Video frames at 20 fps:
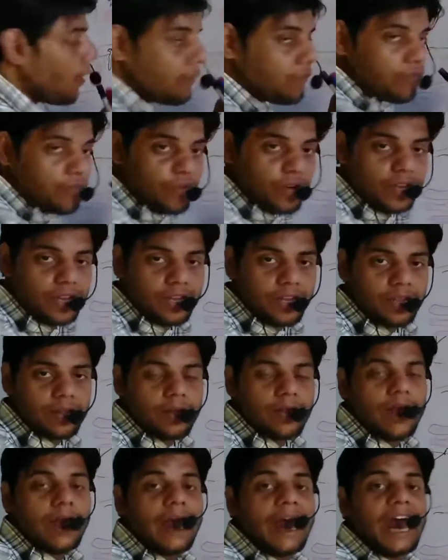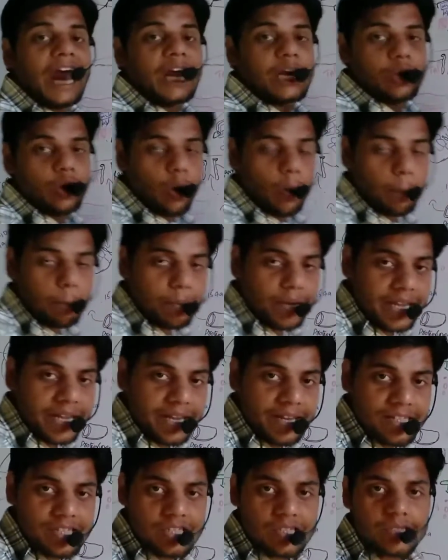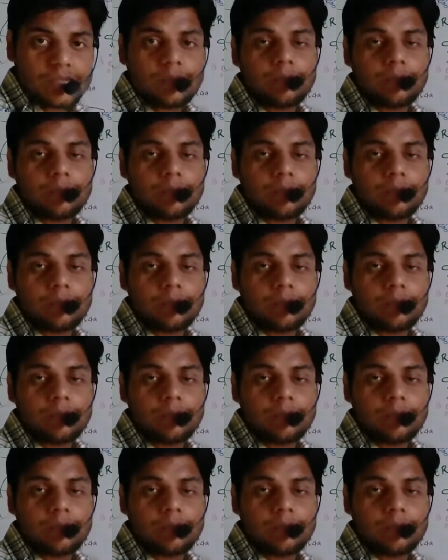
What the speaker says: a free and complete